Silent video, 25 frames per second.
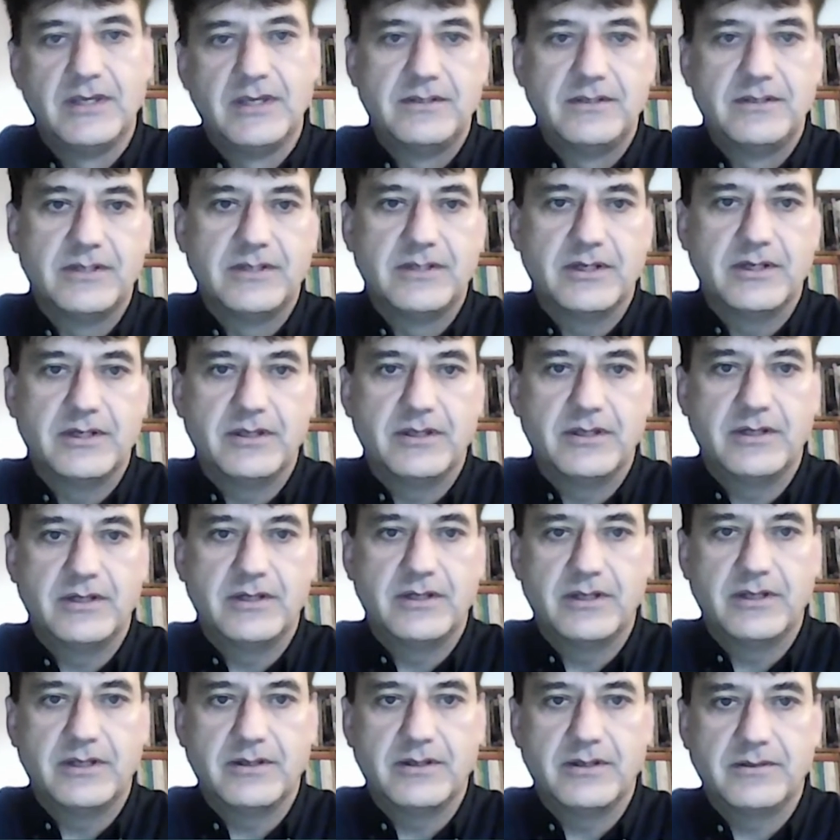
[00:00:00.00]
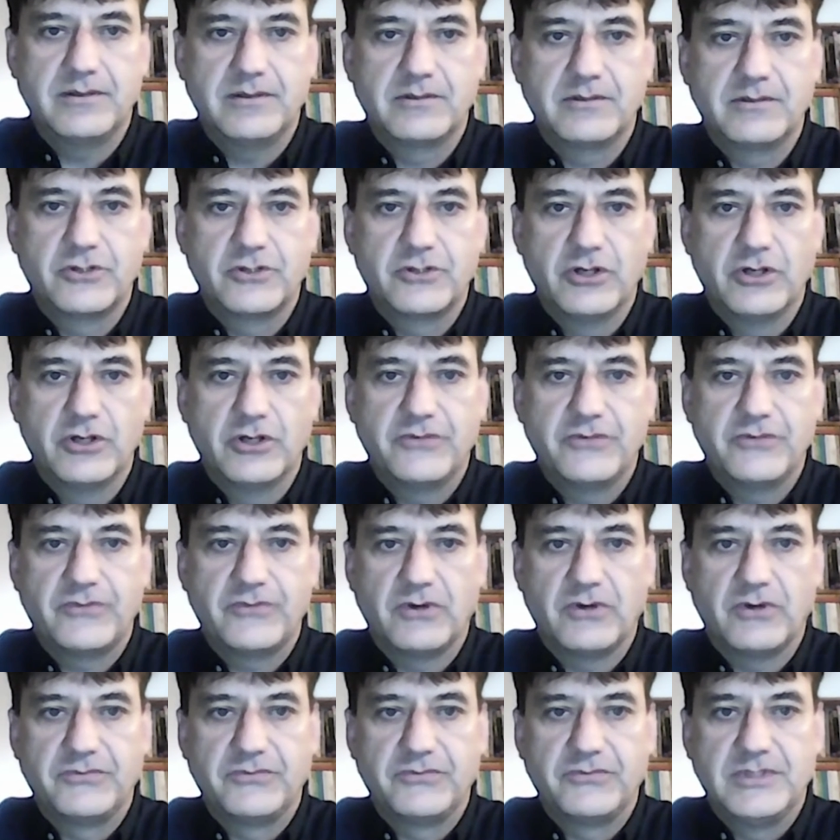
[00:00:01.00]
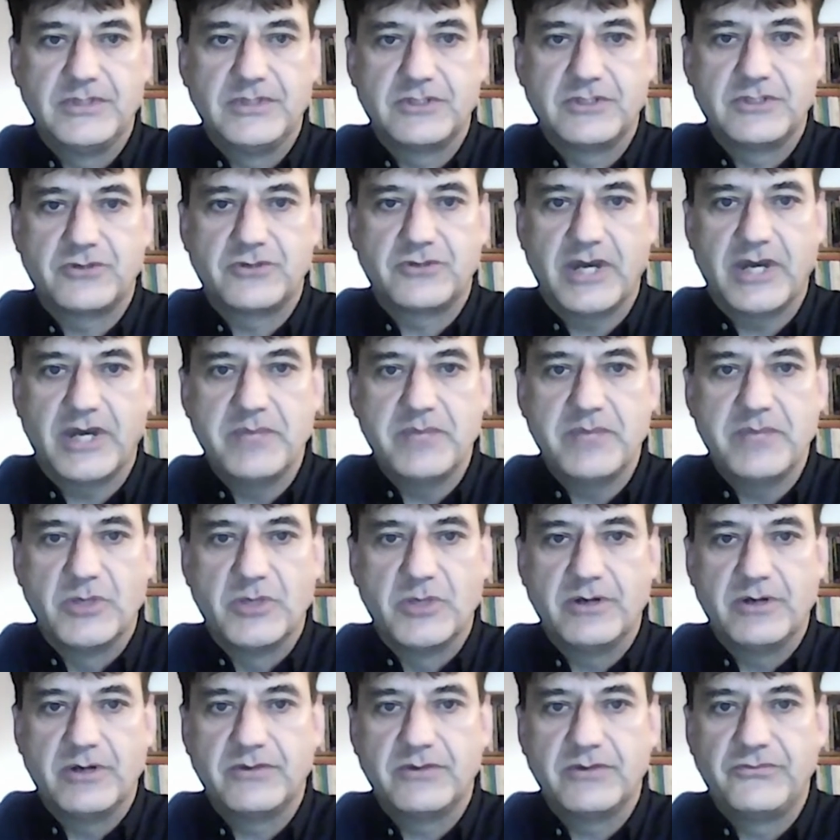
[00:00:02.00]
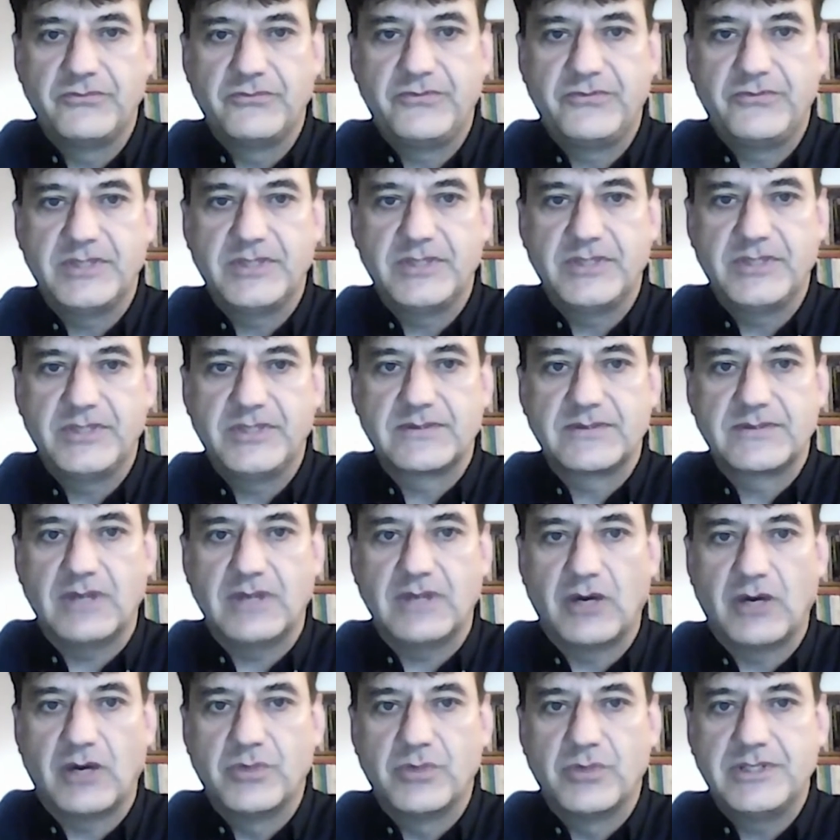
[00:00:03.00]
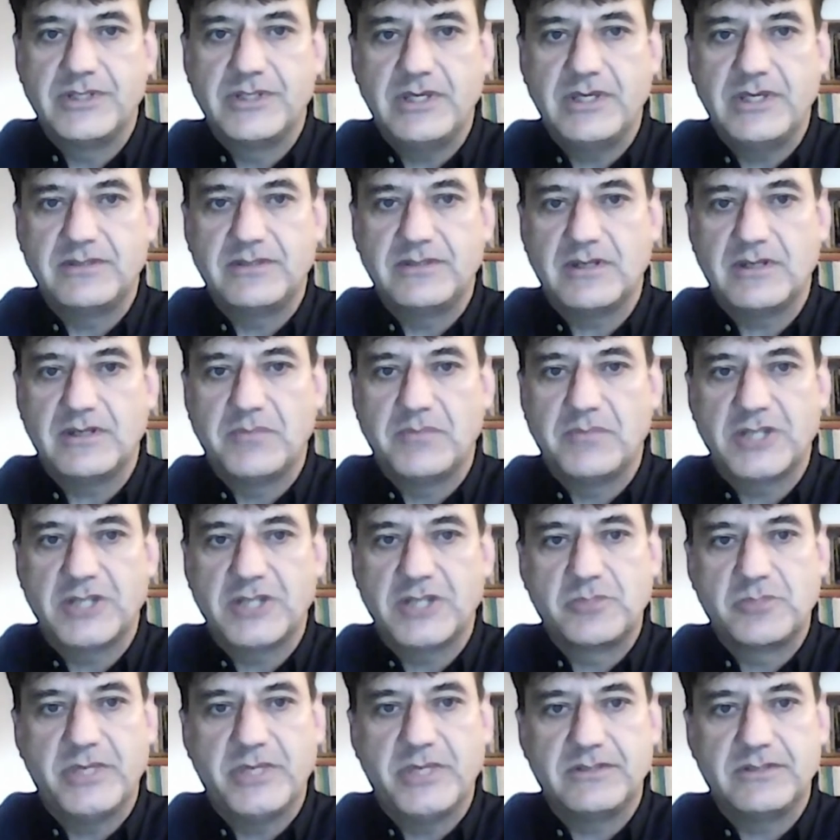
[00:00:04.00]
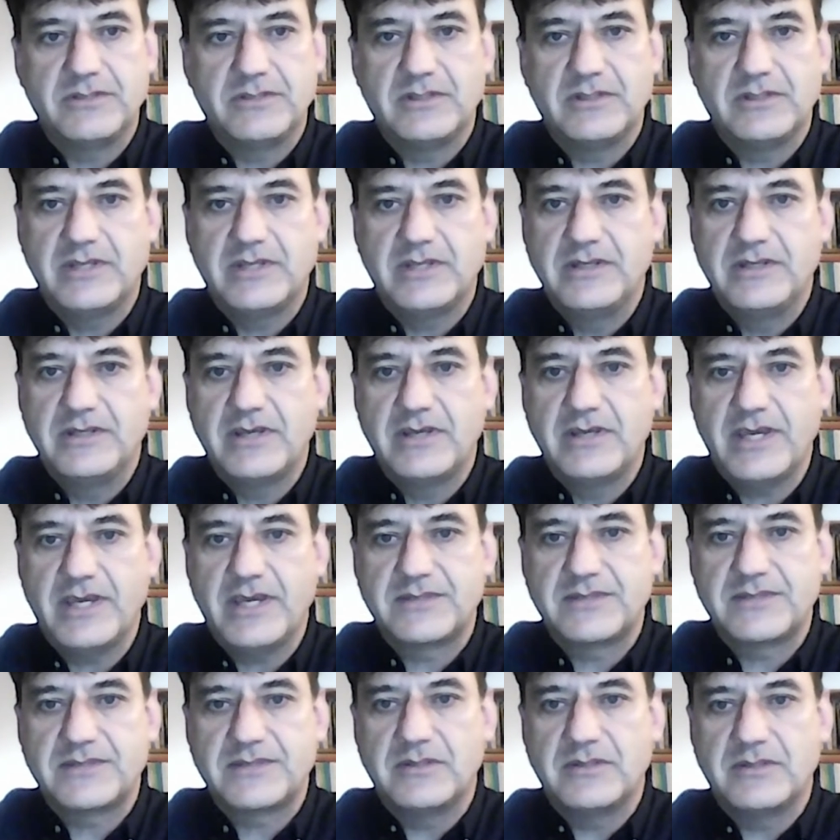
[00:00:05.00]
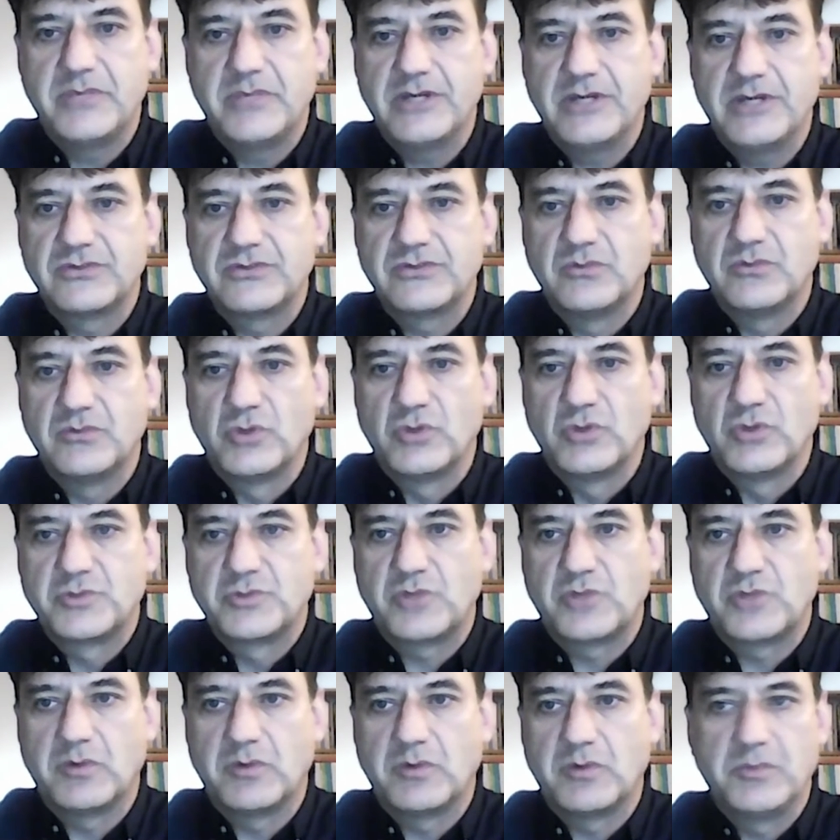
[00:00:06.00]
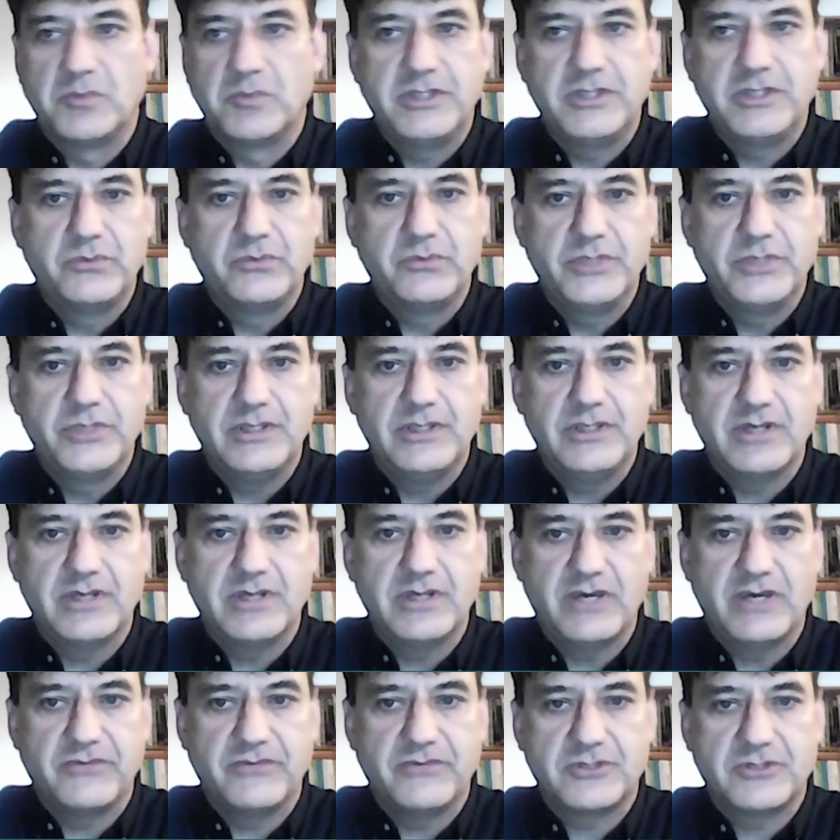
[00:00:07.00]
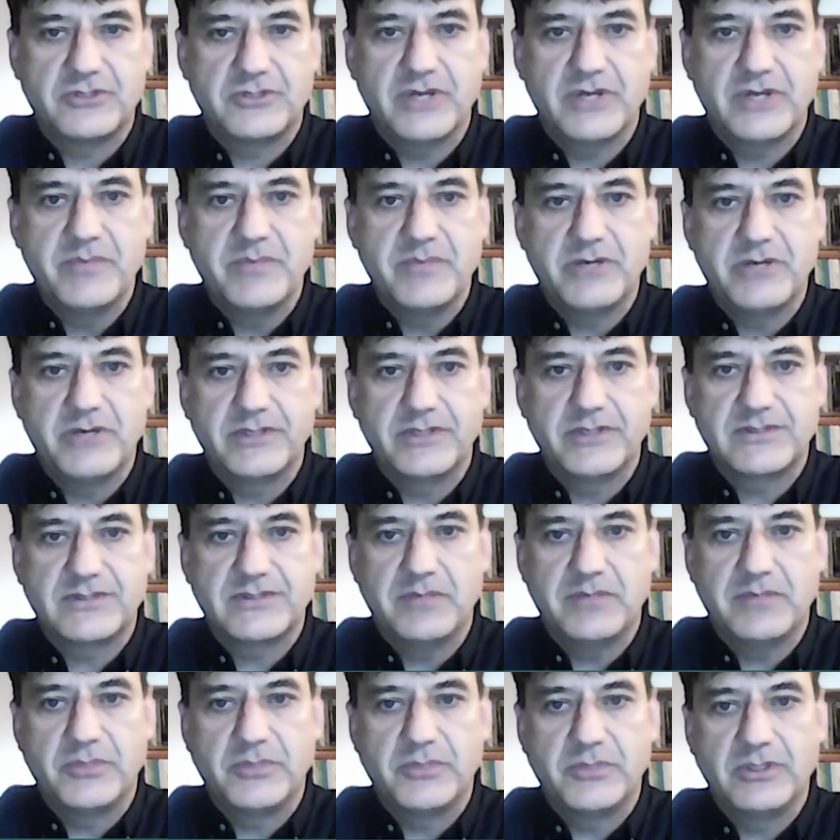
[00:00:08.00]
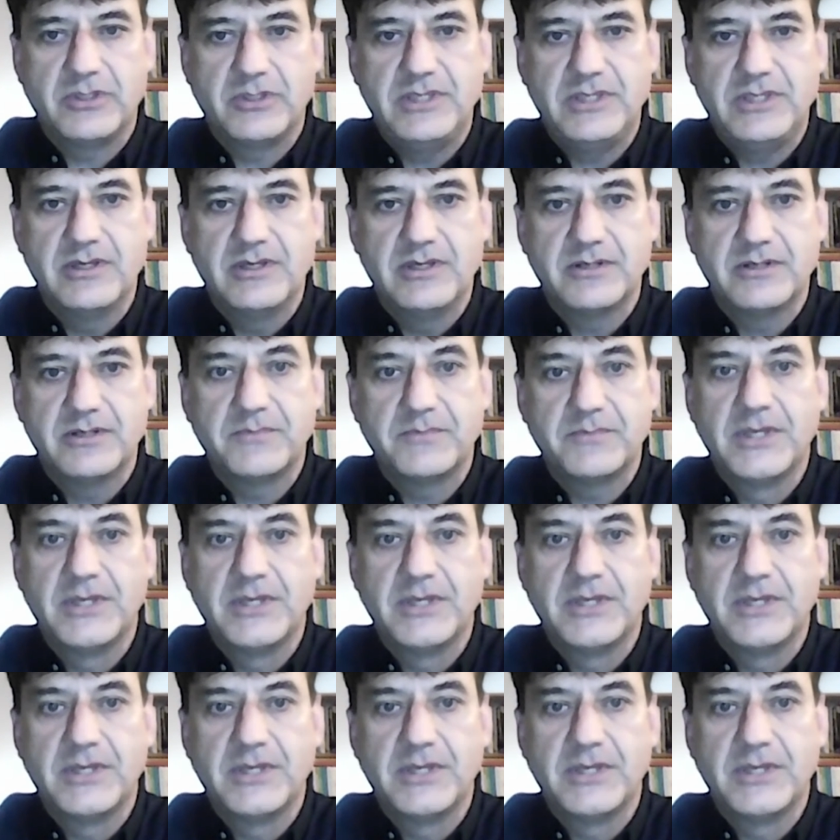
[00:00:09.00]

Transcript: the curve of the trimer fits our data much better than the hexamer. So most probably we have a trimeric sample here.